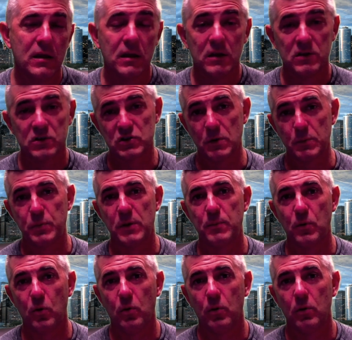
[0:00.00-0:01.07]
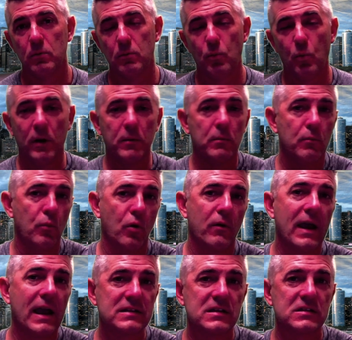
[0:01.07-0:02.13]
Some people want more
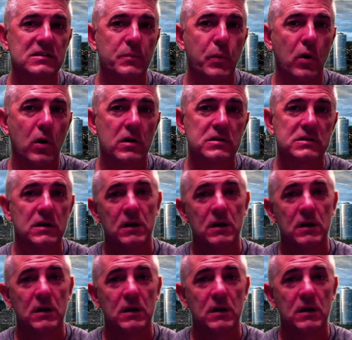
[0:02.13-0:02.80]
access to parks.